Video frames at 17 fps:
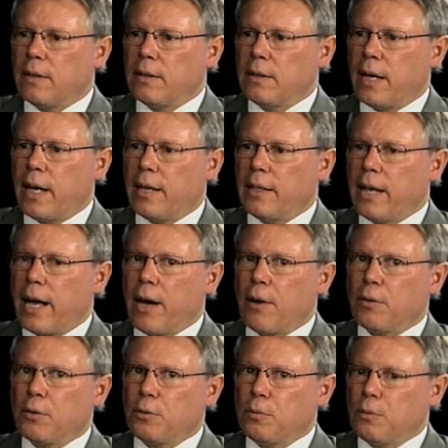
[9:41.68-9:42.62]
And
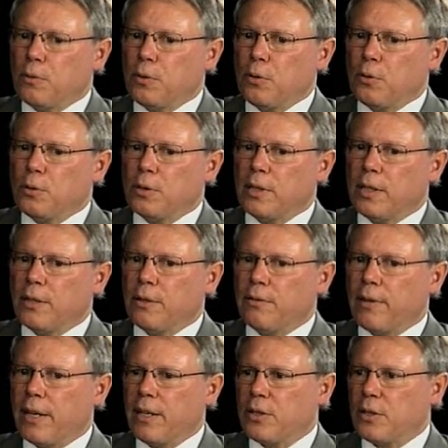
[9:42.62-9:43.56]
how to use
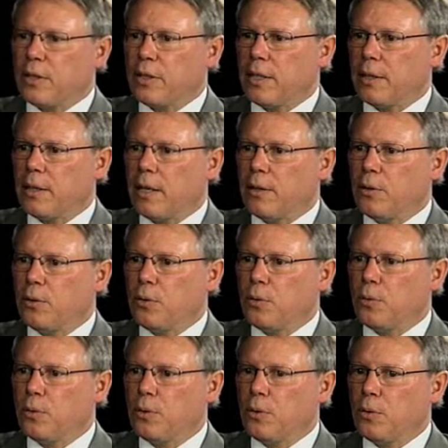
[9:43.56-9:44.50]
innovation
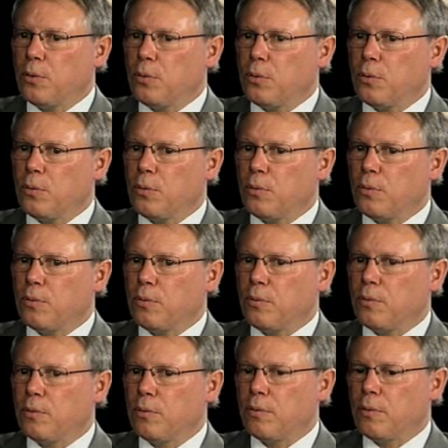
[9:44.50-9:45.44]
and
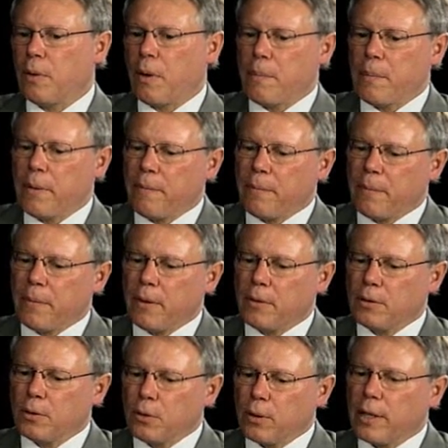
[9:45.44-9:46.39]

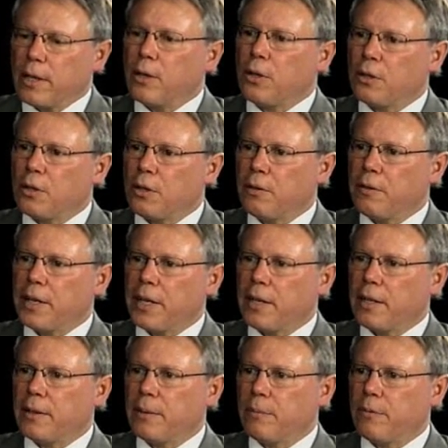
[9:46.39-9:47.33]
look at our
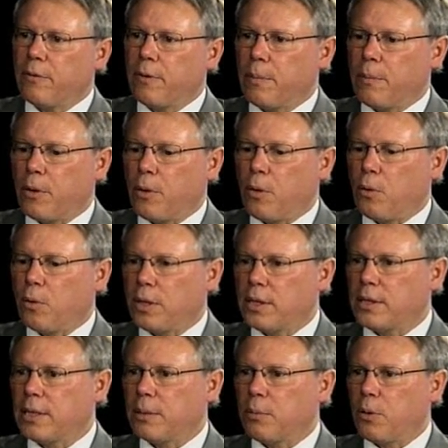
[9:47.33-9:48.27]
curriculum from a
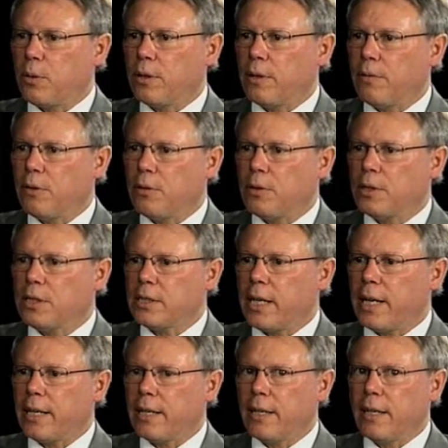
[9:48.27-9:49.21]
holistic point of view and
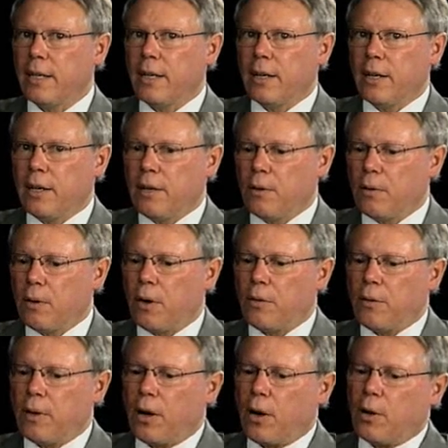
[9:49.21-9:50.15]
saying,
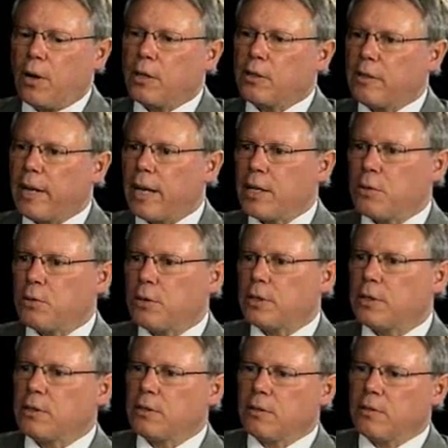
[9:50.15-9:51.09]
are our
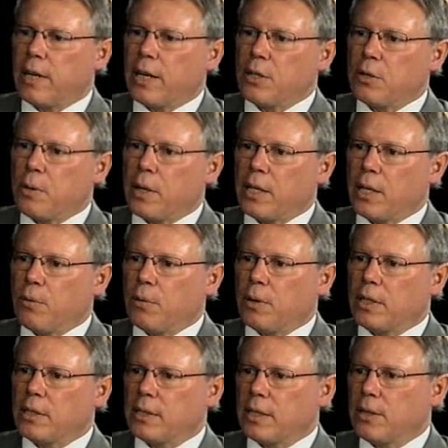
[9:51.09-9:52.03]
graduates graduating
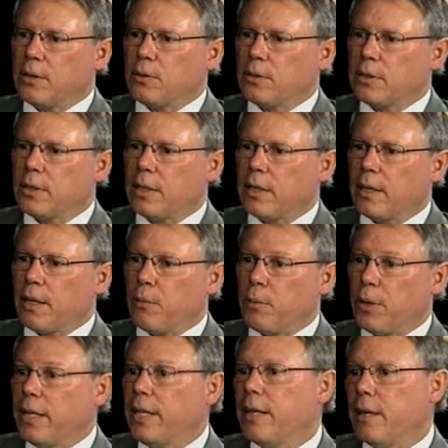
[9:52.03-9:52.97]
with the skills that
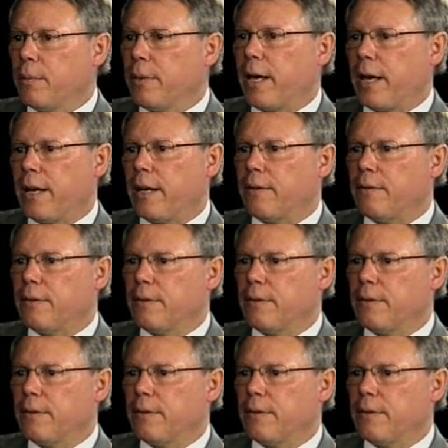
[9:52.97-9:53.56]
we need them to have?